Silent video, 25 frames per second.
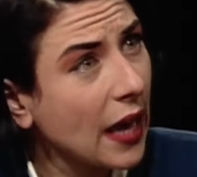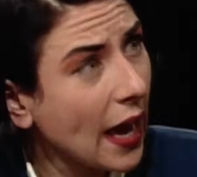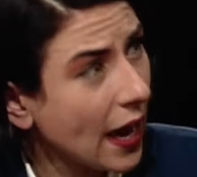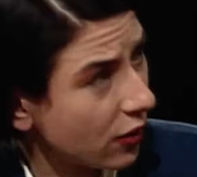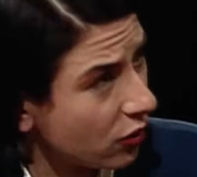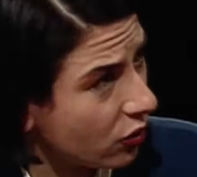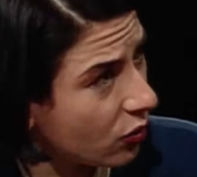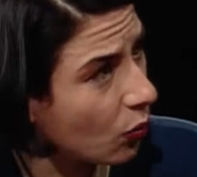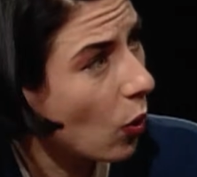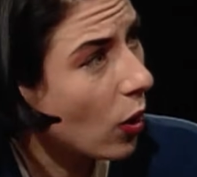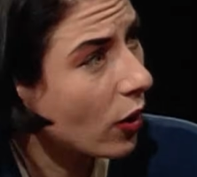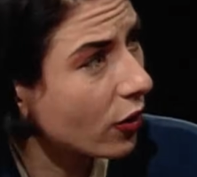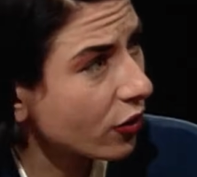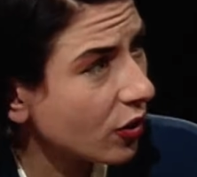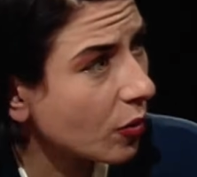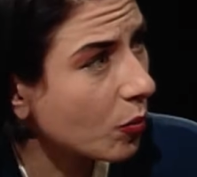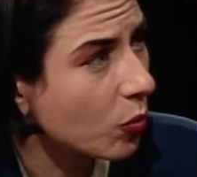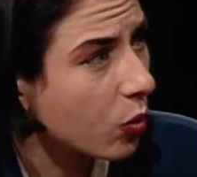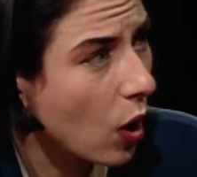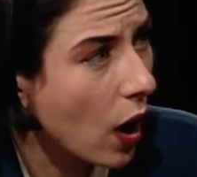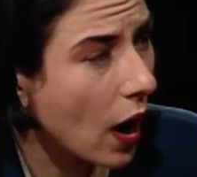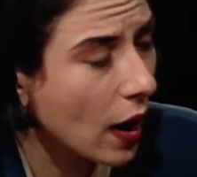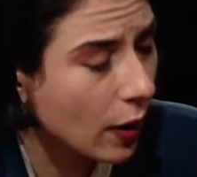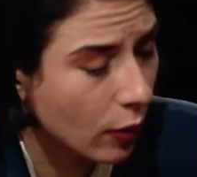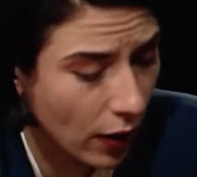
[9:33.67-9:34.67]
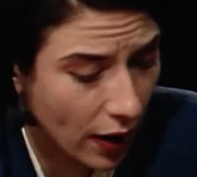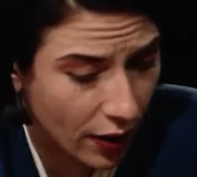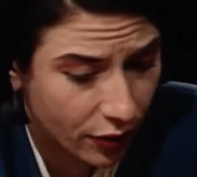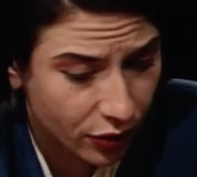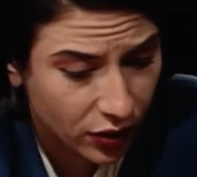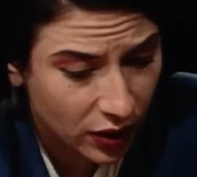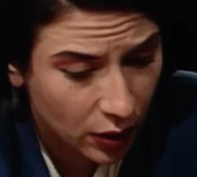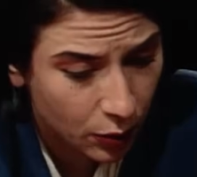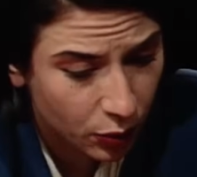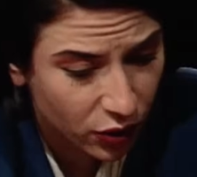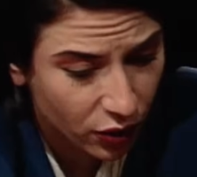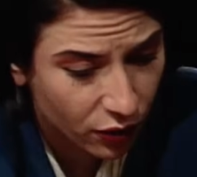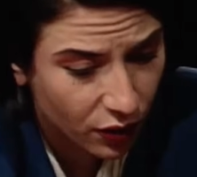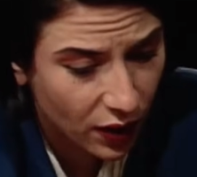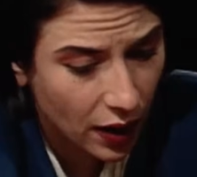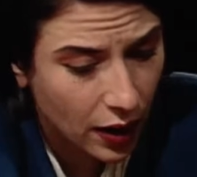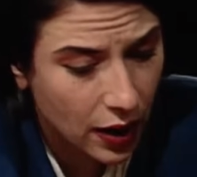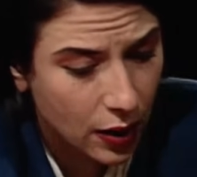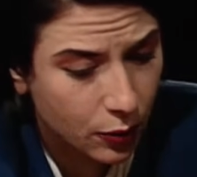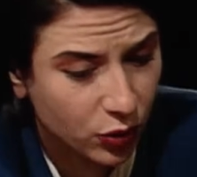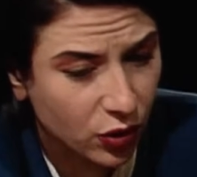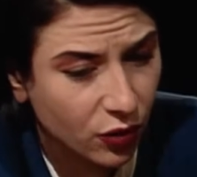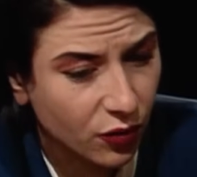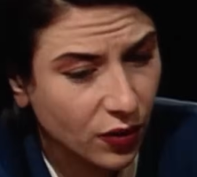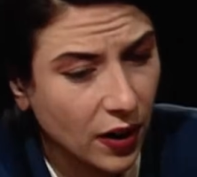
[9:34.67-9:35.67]
yes, works in progress, and it was a
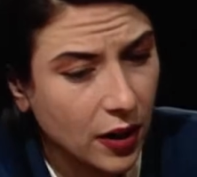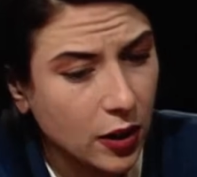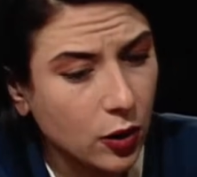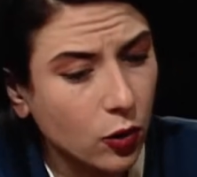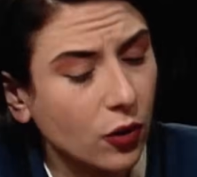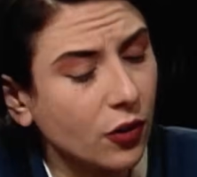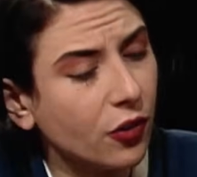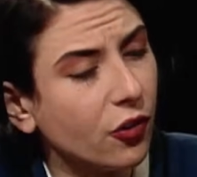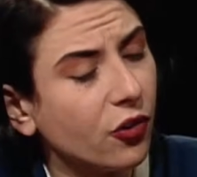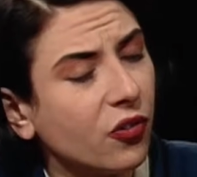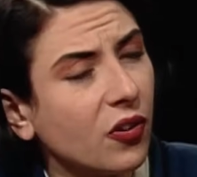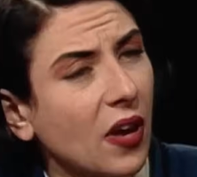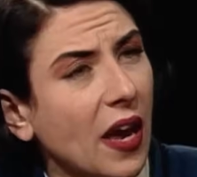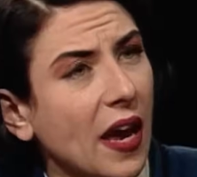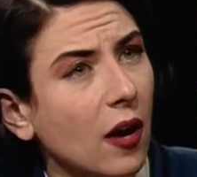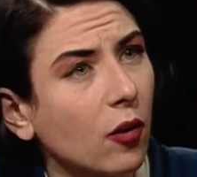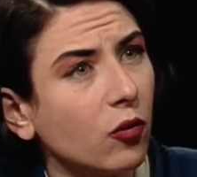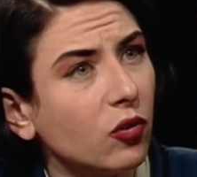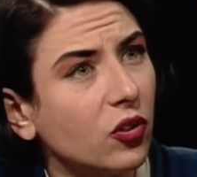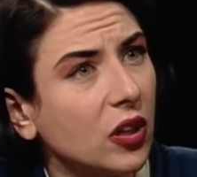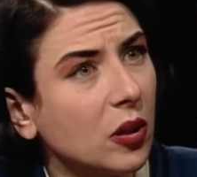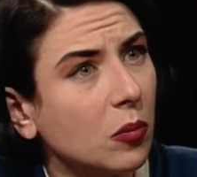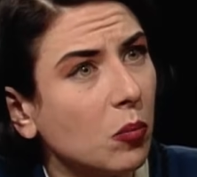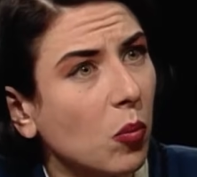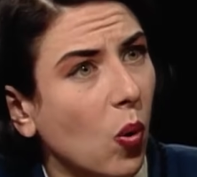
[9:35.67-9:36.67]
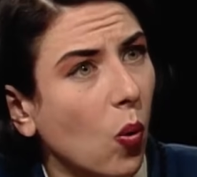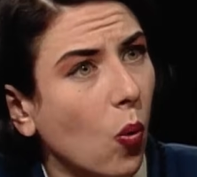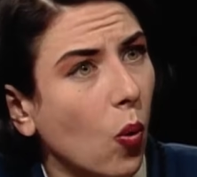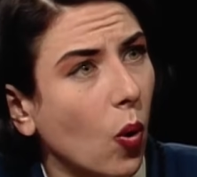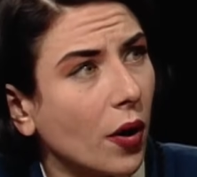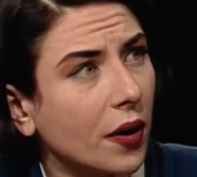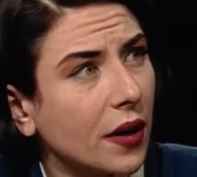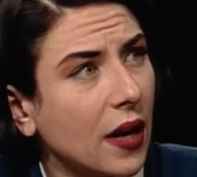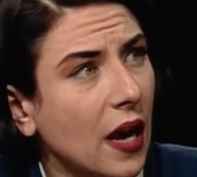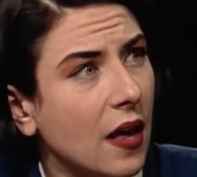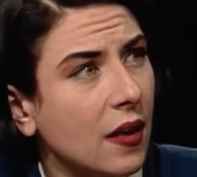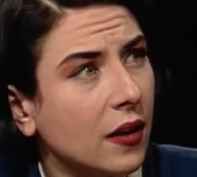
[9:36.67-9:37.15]
very good sounding board,